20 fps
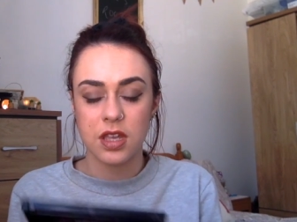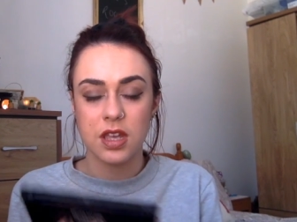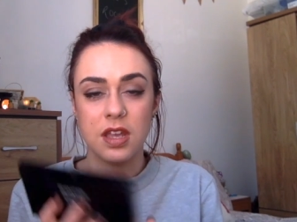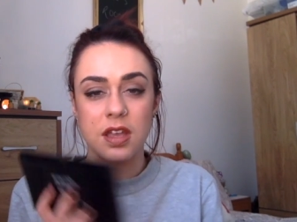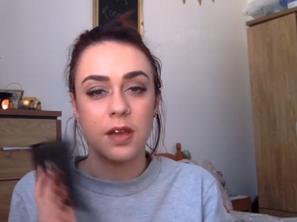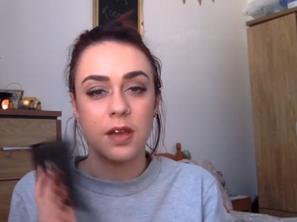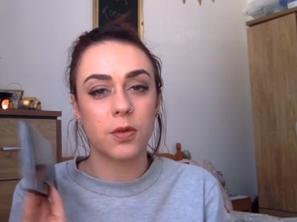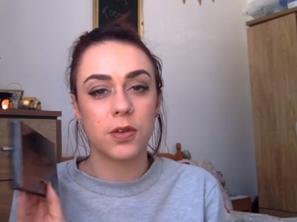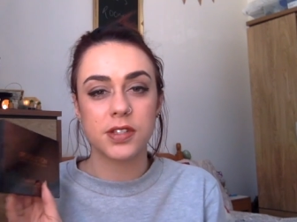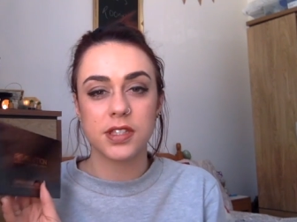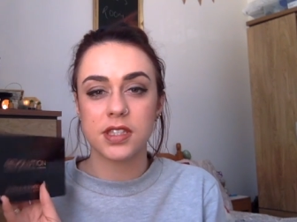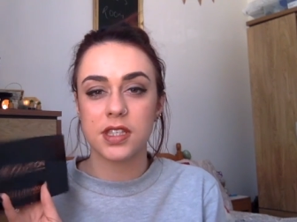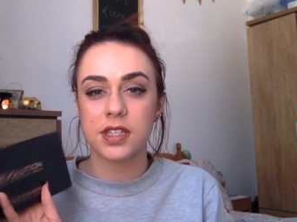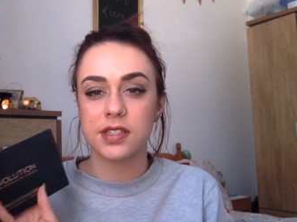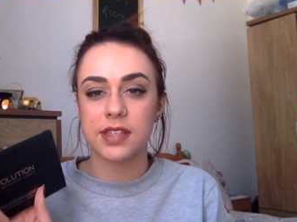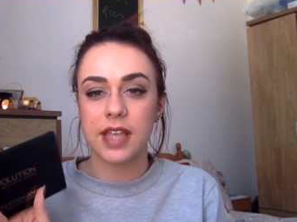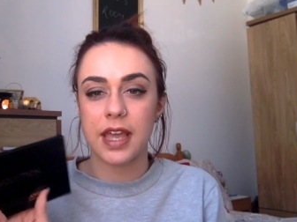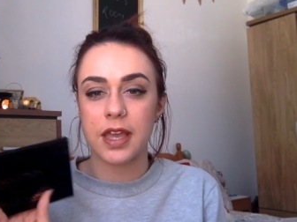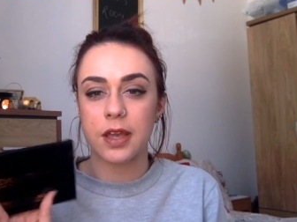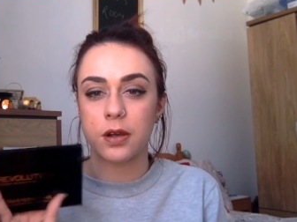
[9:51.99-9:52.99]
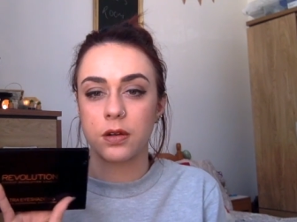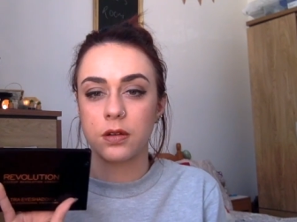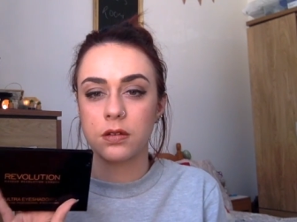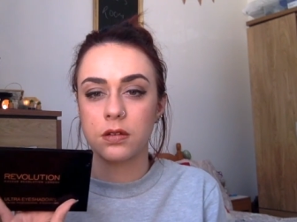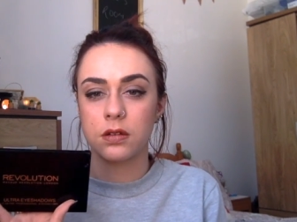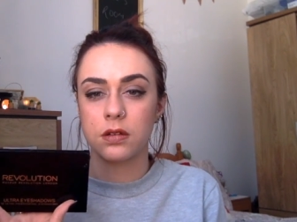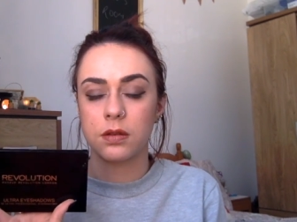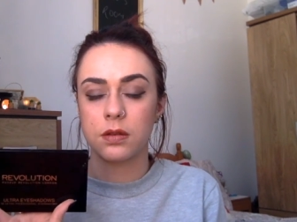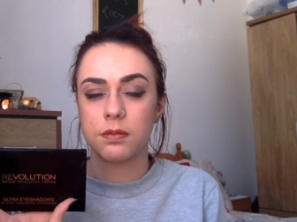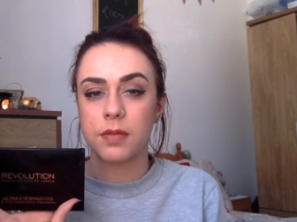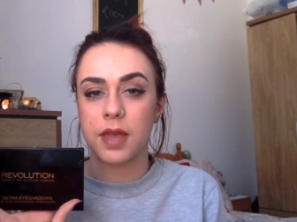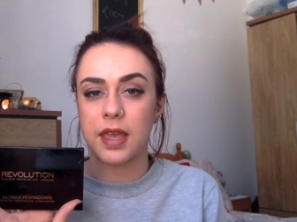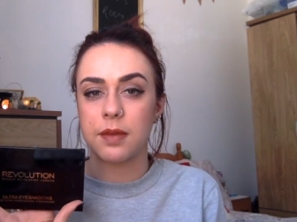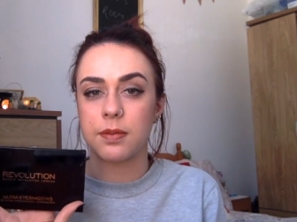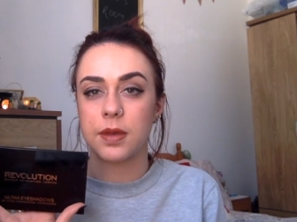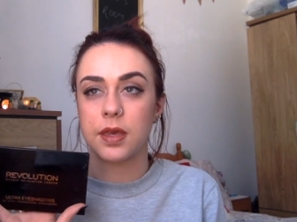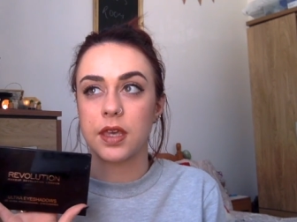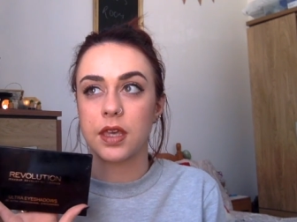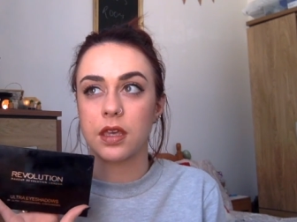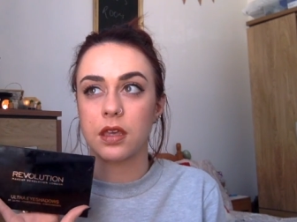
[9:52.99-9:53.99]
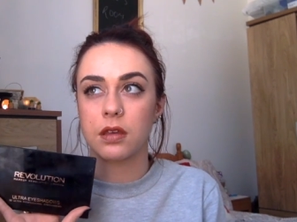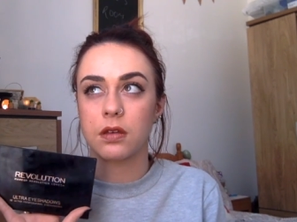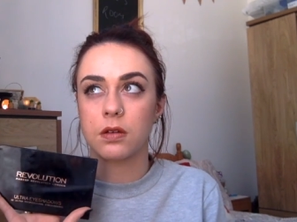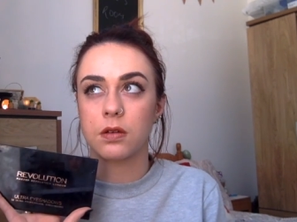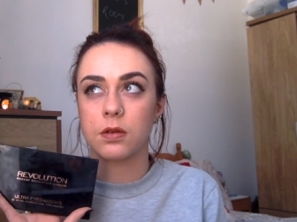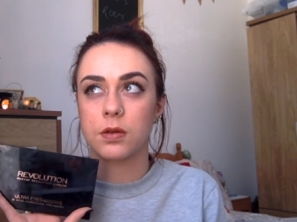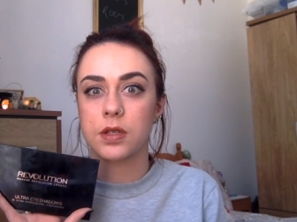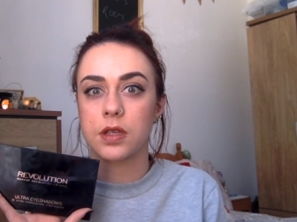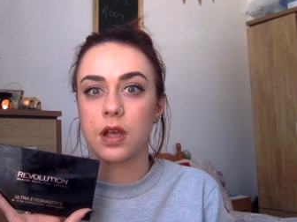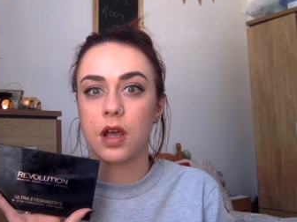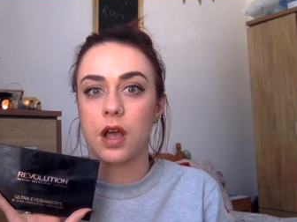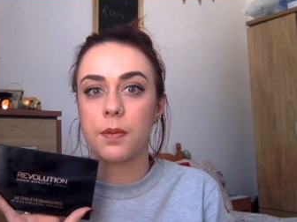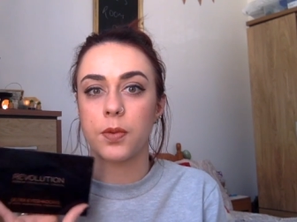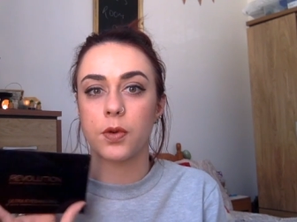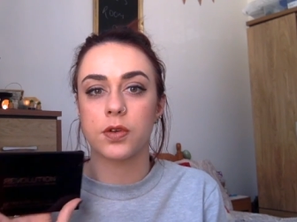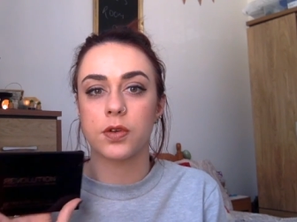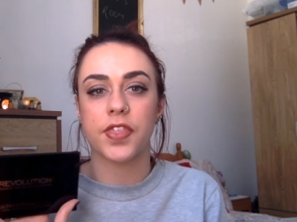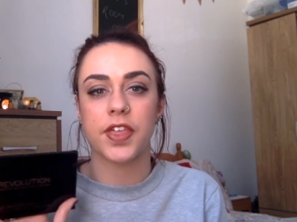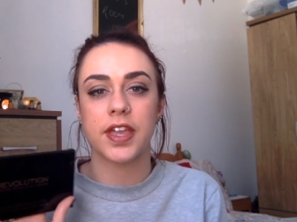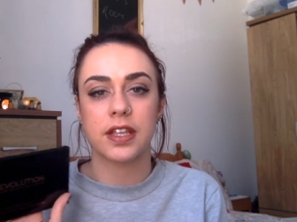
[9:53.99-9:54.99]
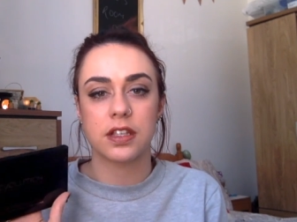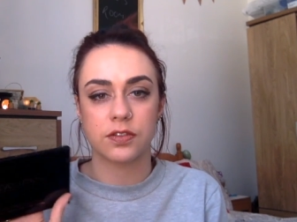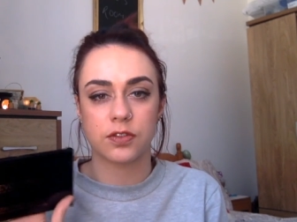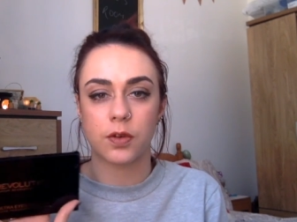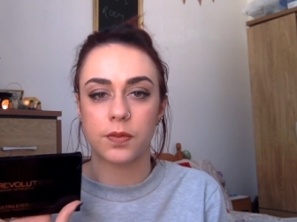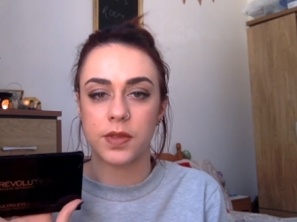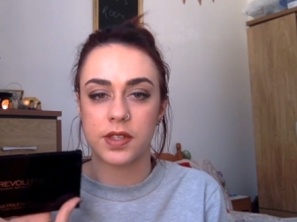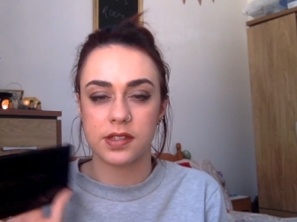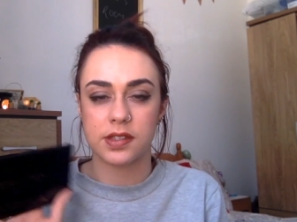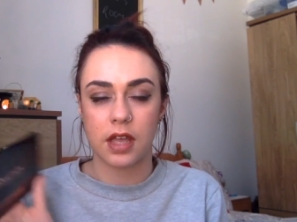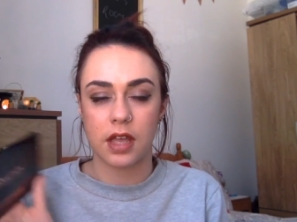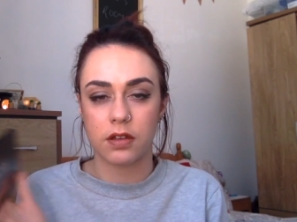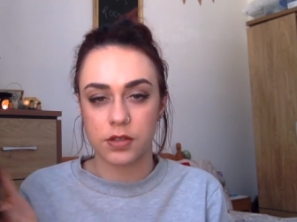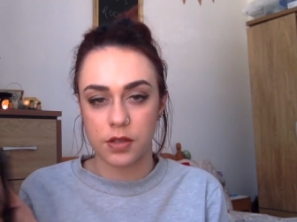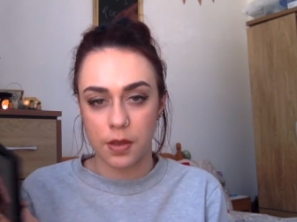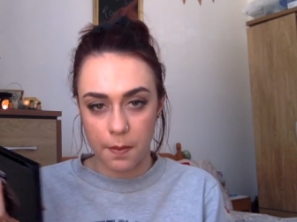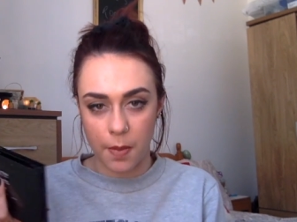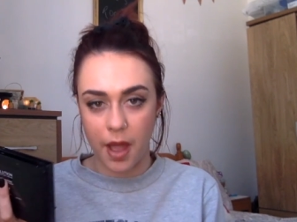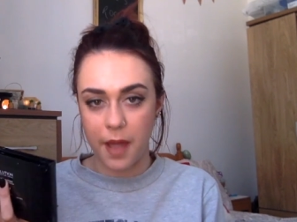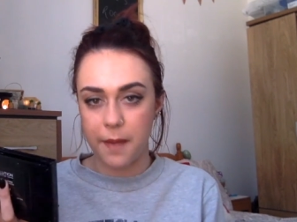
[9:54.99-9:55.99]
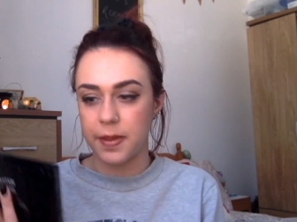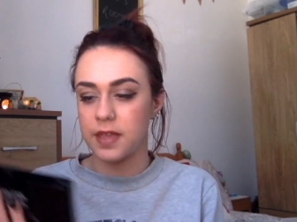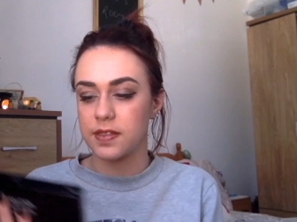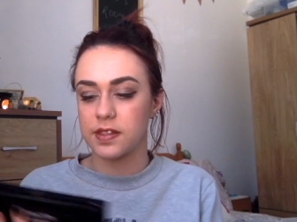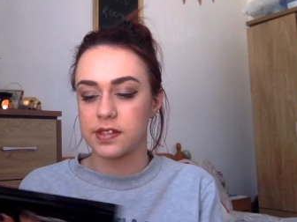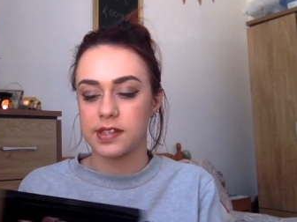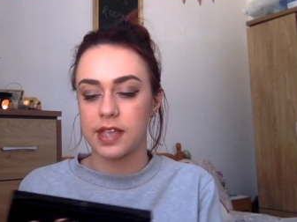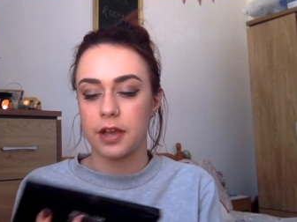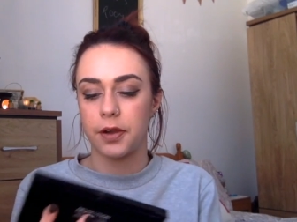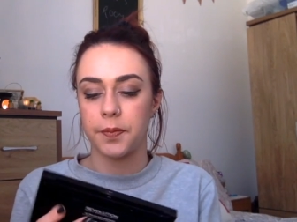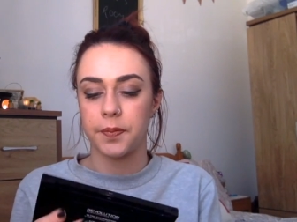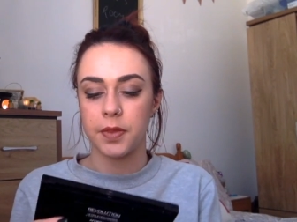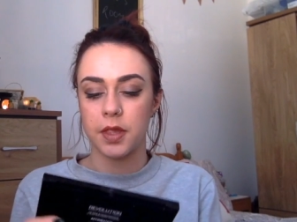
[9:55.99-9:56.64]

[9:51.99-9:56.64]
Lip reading: It was in the sale, maybe, or I bought things from the sale, so it might be in the sale.